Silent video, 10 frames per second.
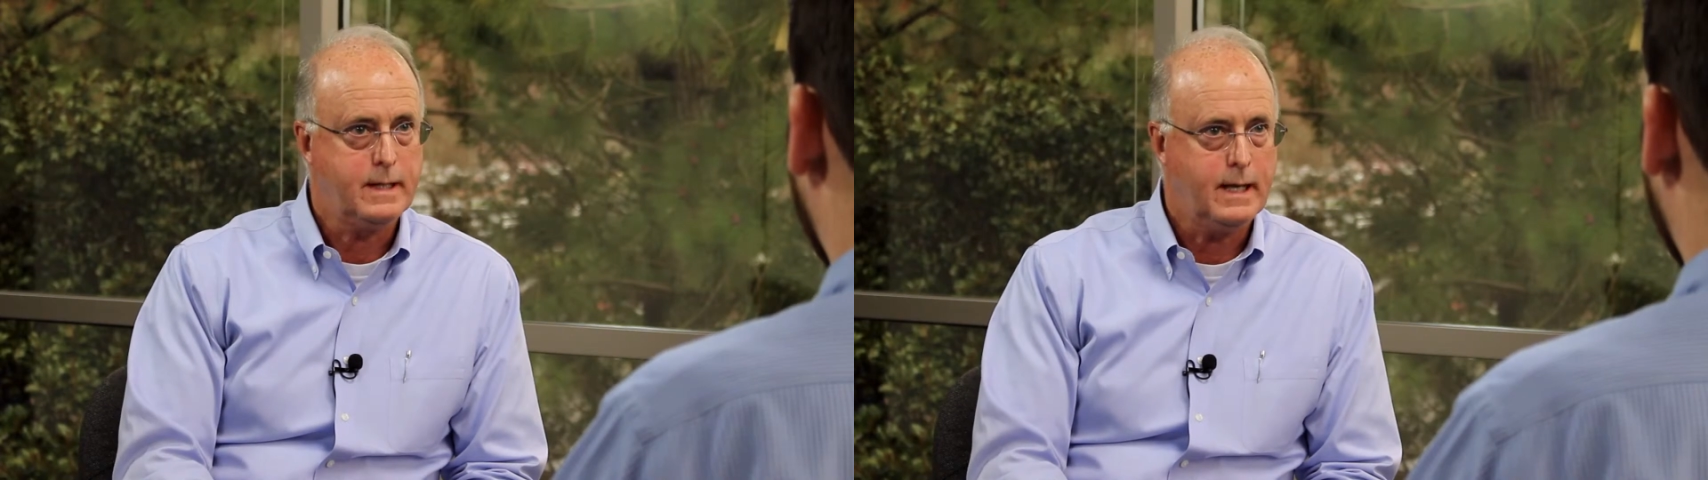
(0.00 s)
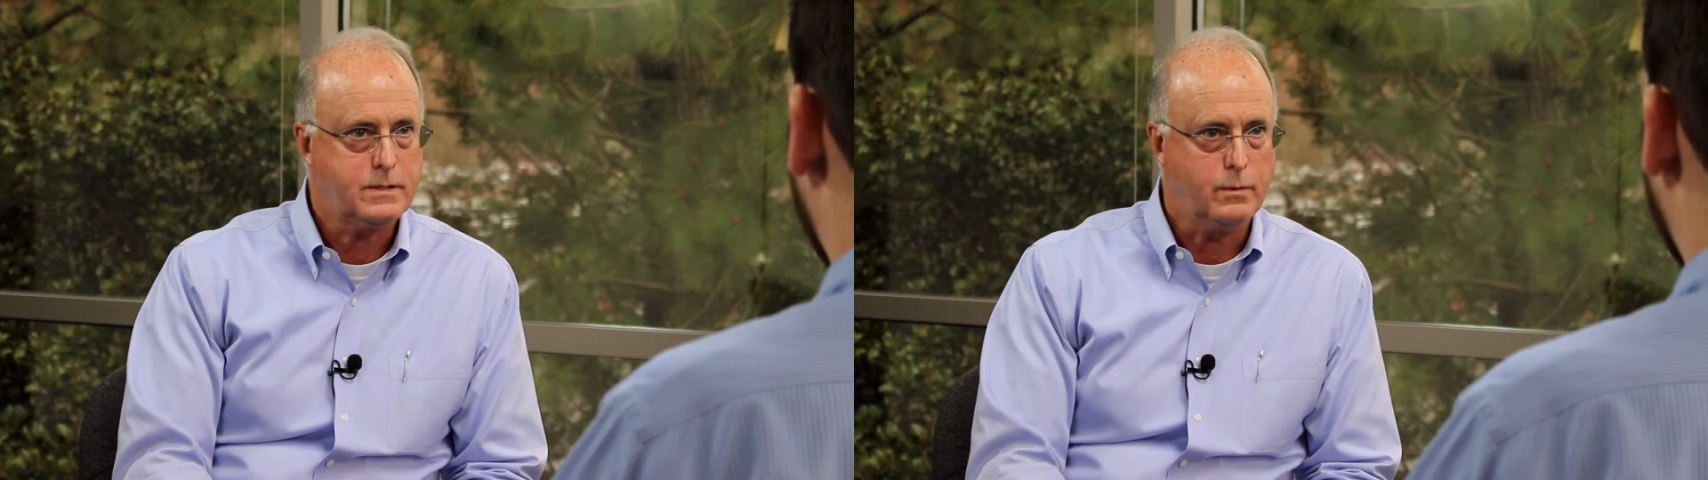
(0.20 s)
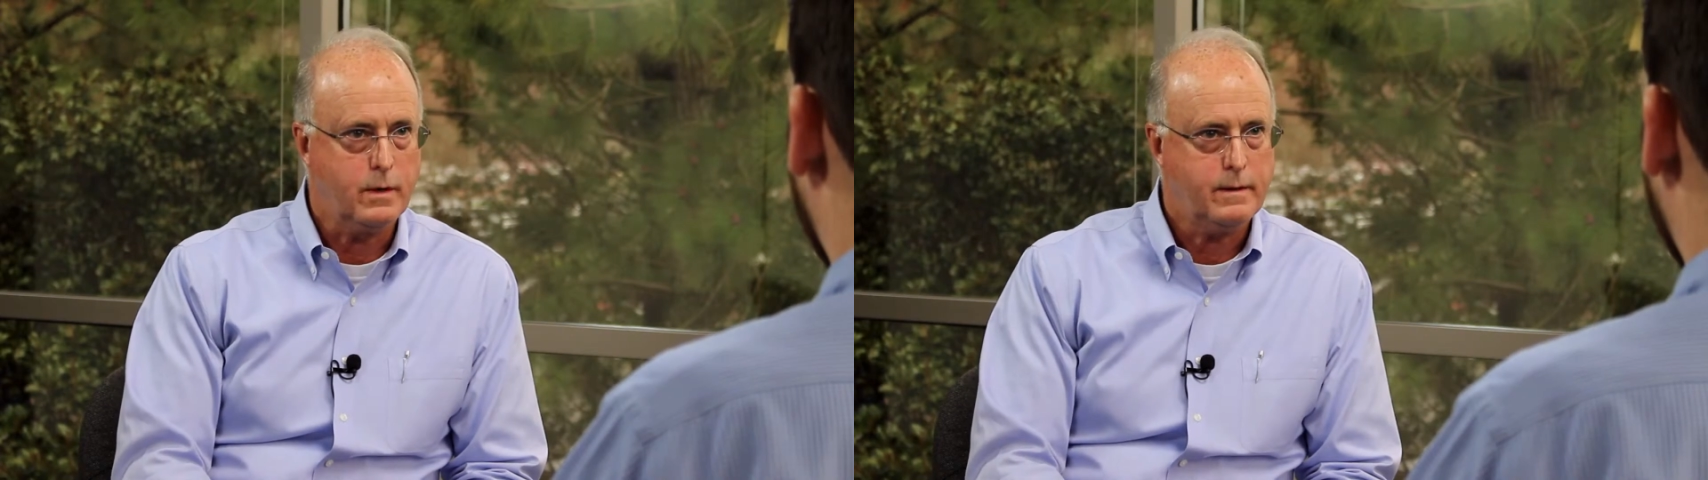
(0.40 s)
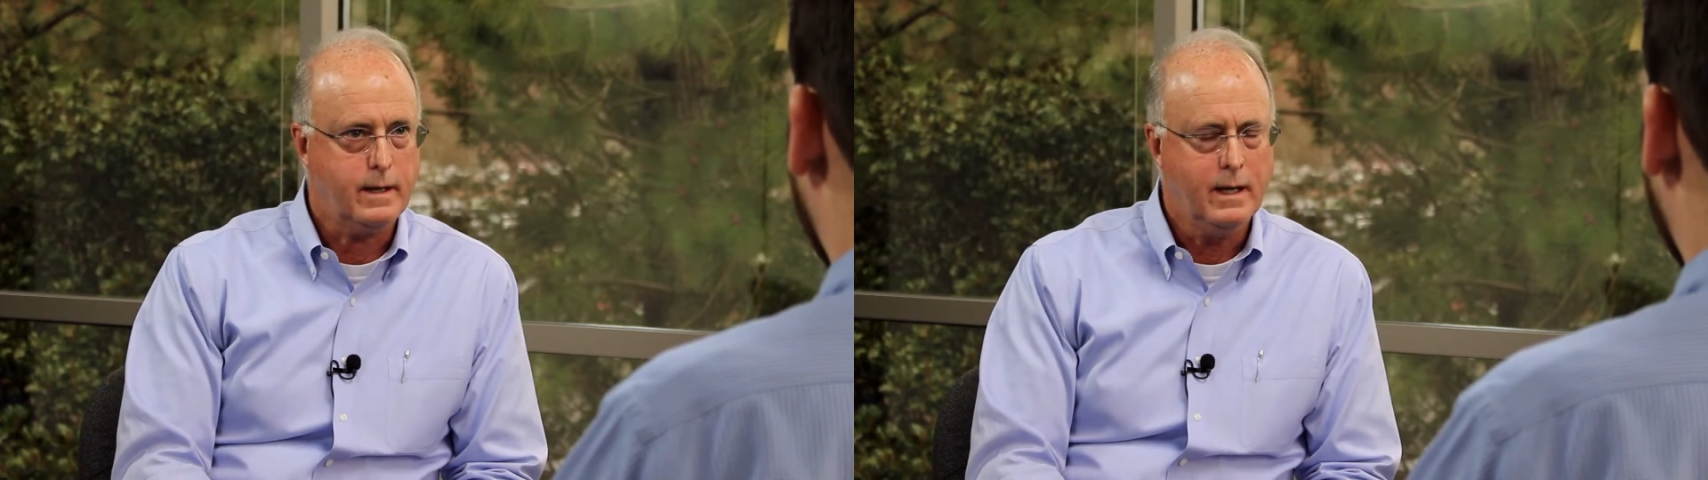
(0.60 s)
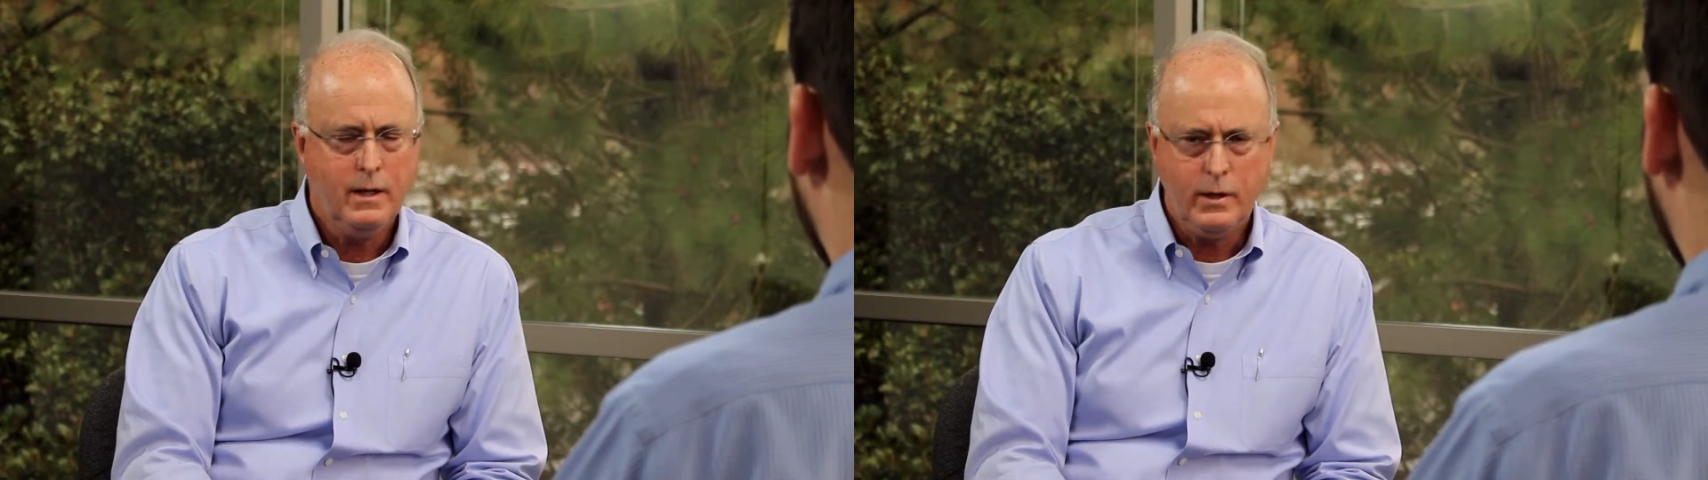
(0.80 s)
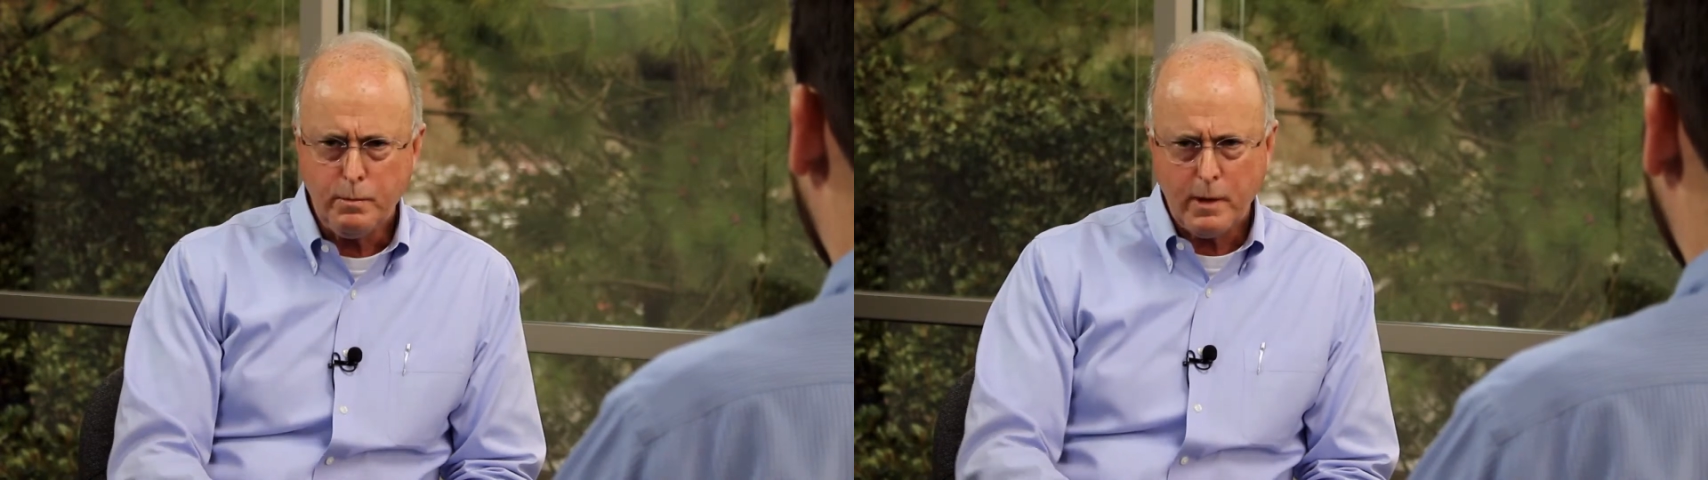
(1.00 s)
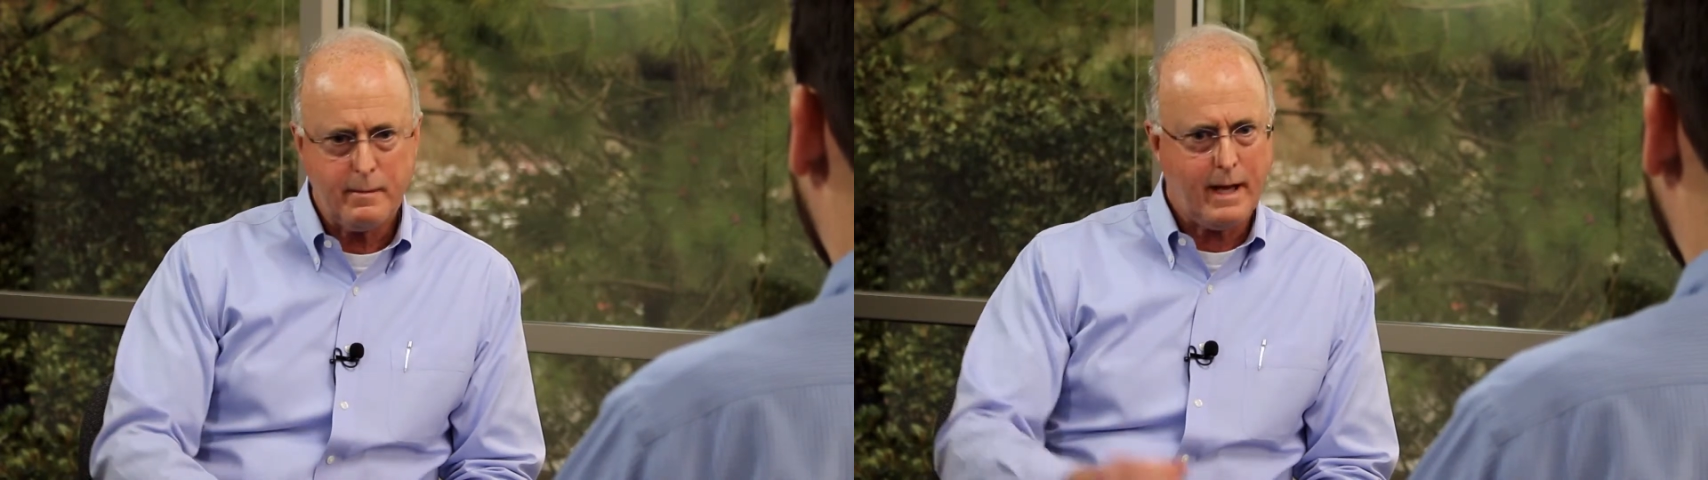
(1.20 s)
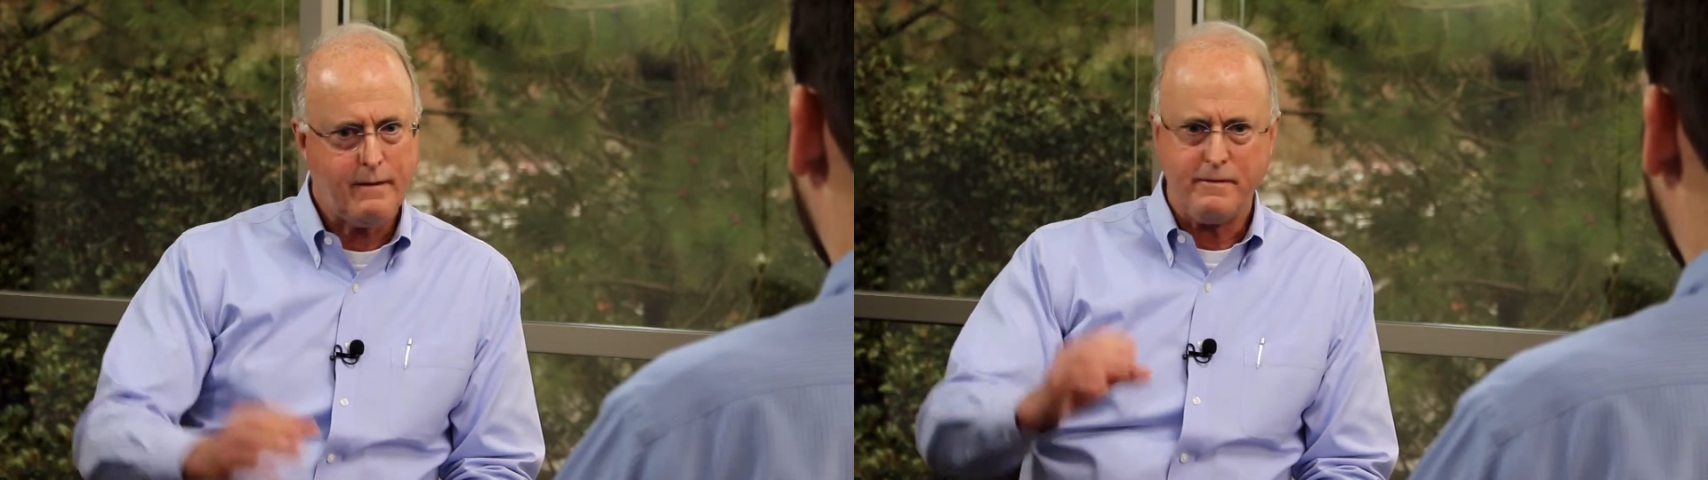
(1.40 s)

that sort of thing, you probably have